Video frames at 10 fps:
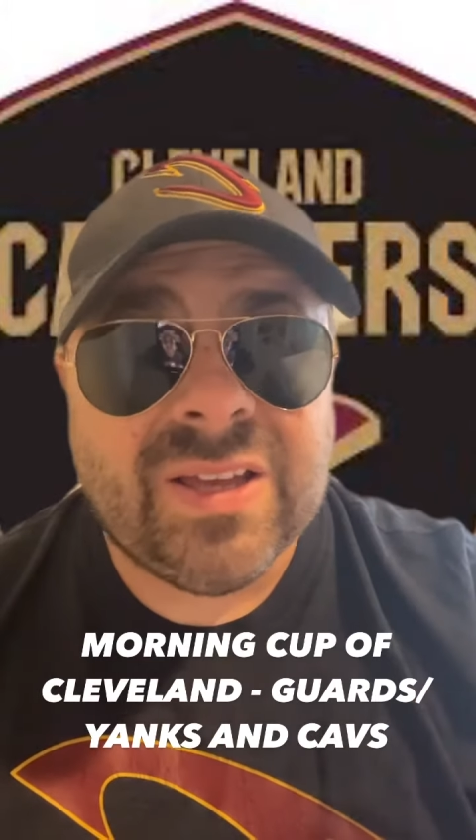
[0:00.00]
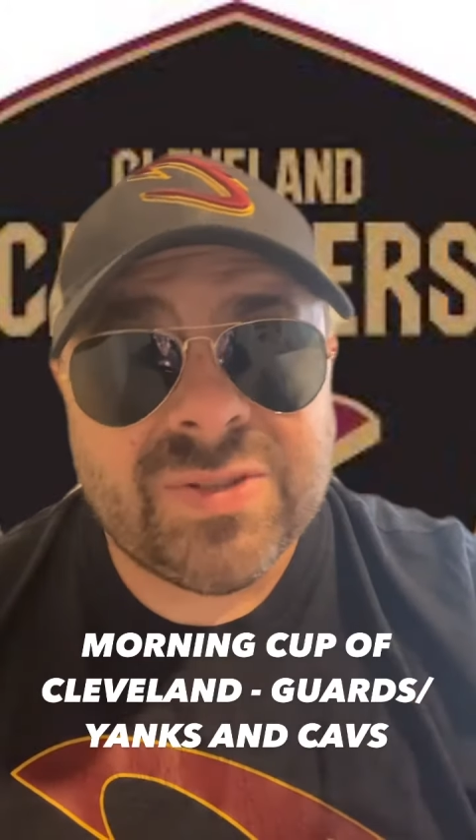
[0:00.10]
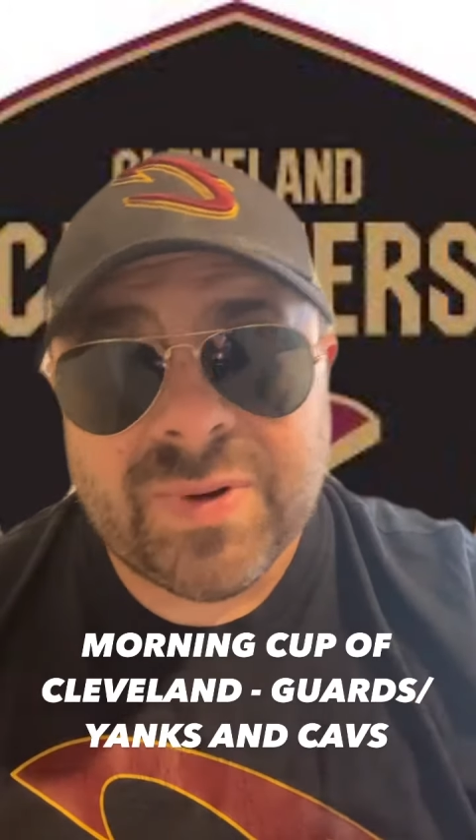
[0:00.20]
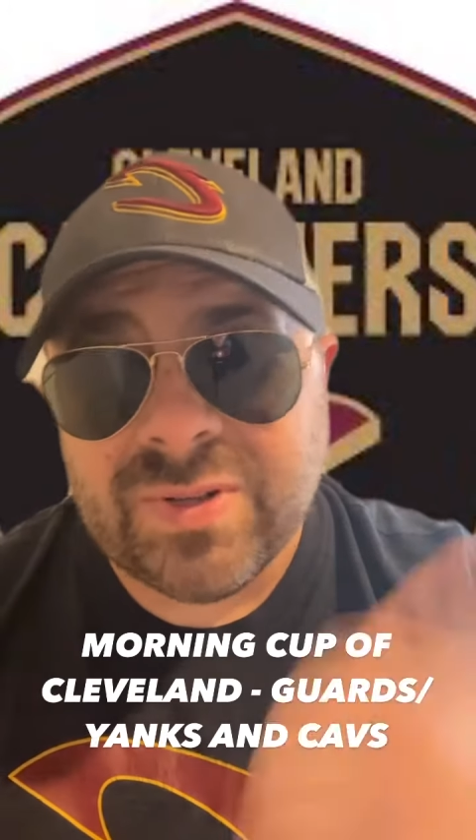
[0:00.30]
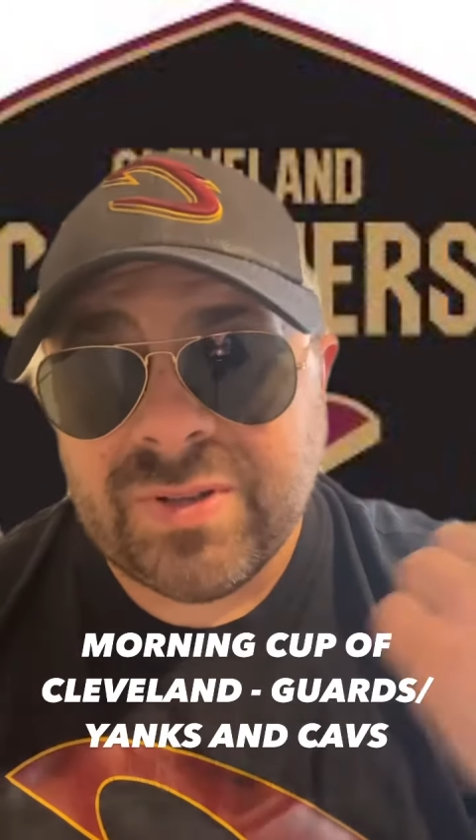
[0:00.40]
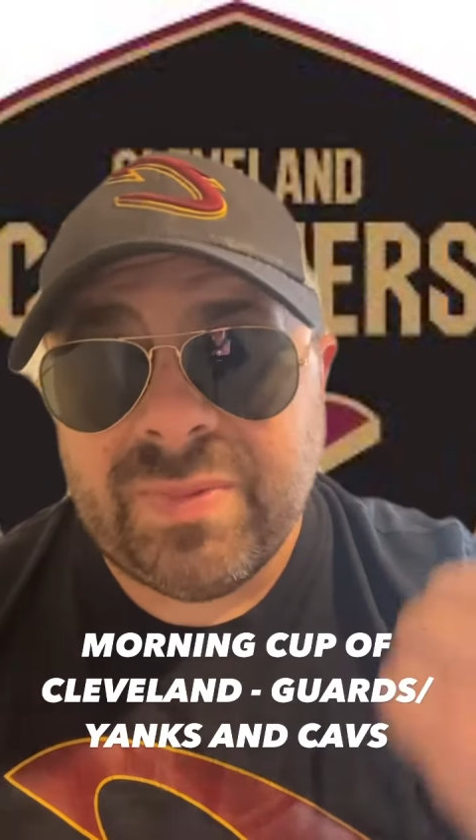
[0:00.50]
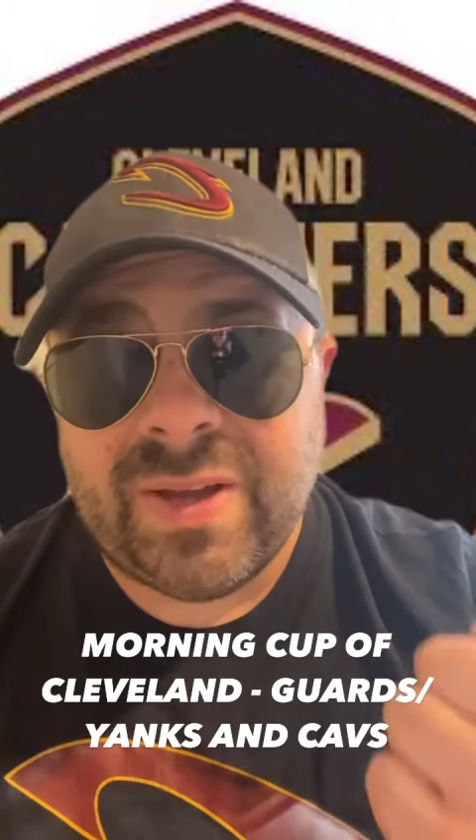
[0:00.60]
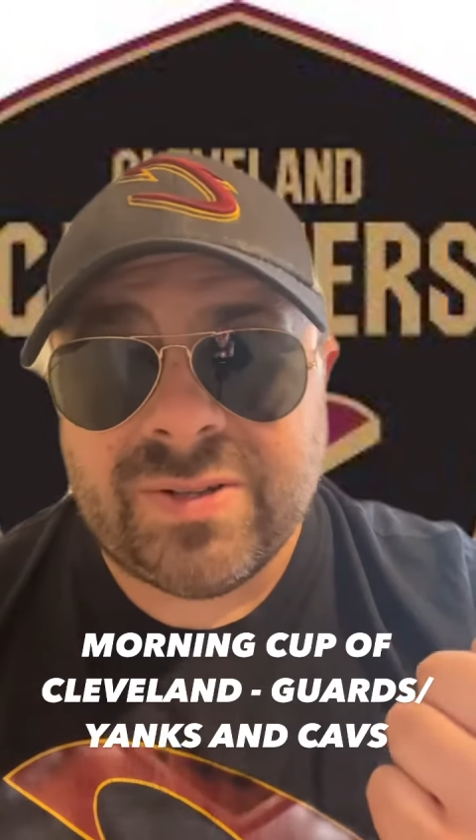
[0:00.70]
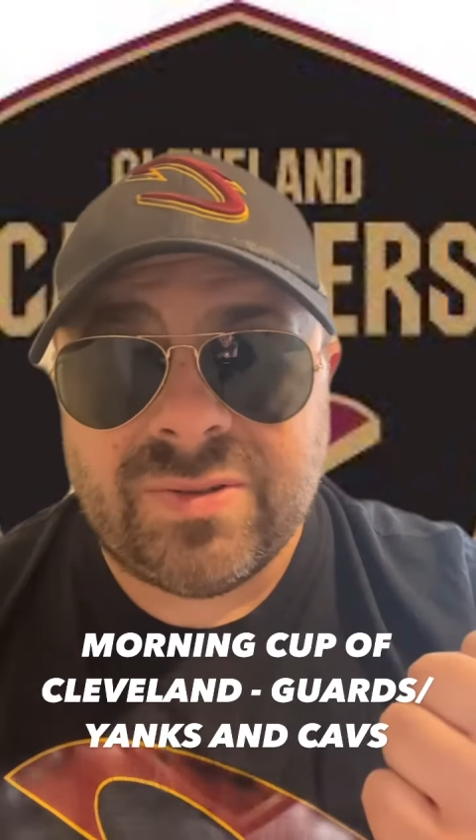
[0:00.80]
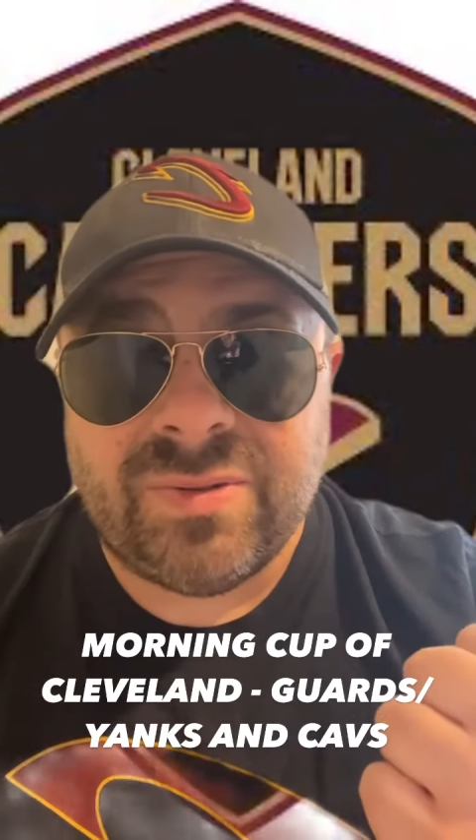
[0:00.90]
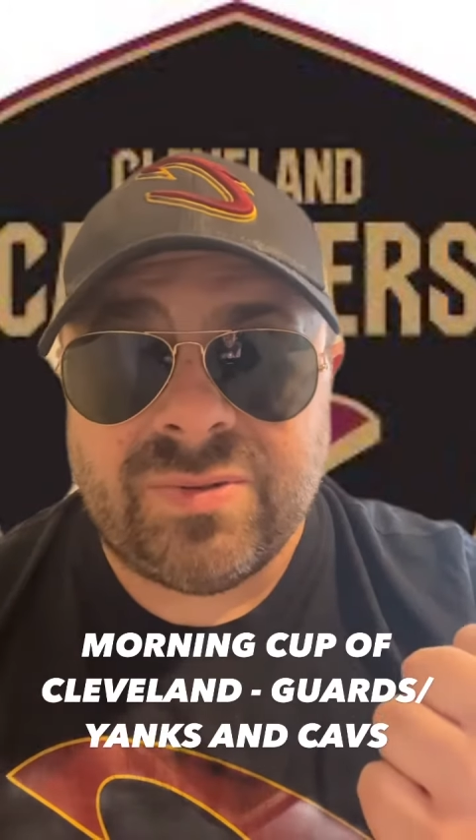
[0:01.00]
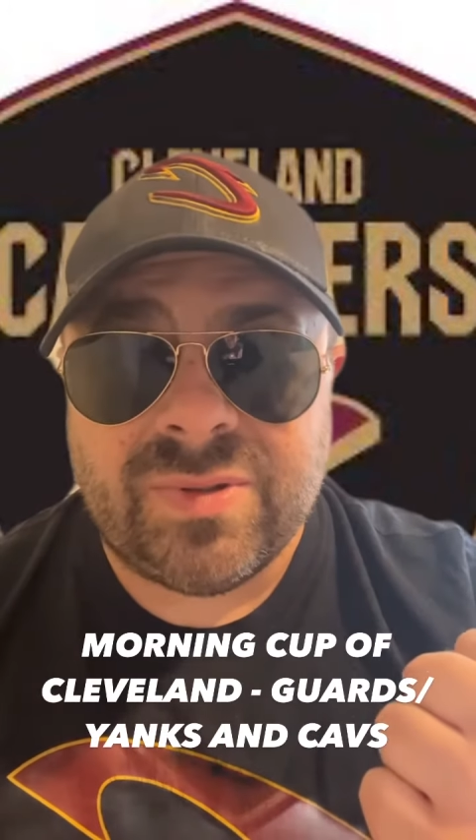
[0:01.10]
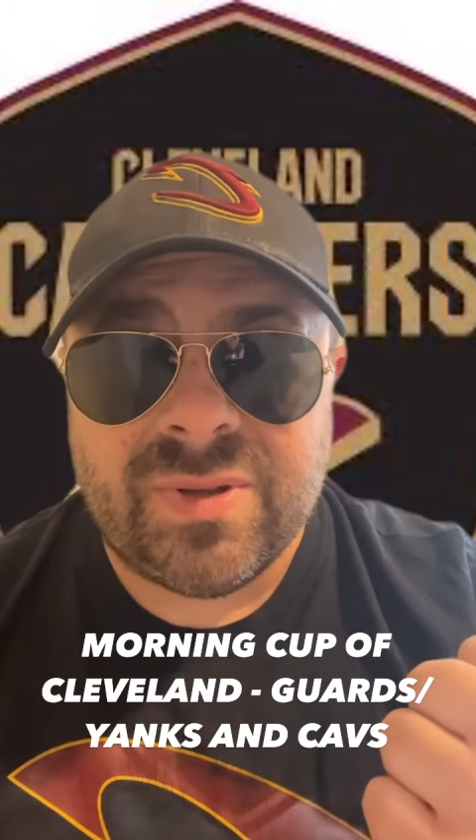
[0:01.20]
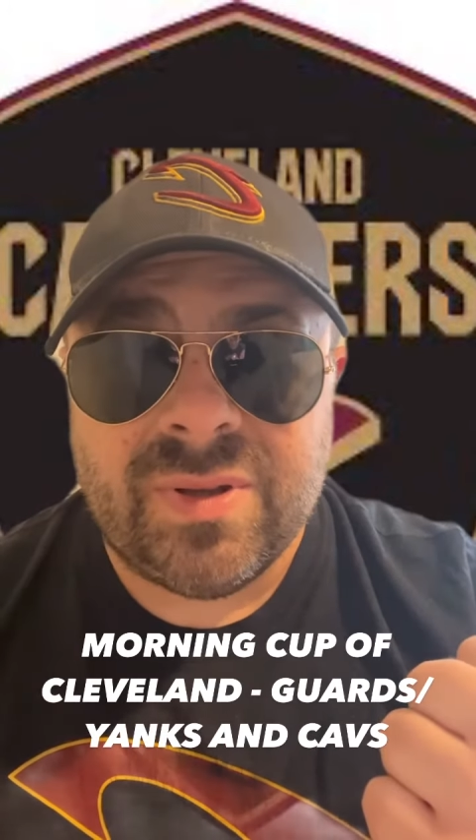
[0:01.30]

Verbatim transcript: especially the Magic lose.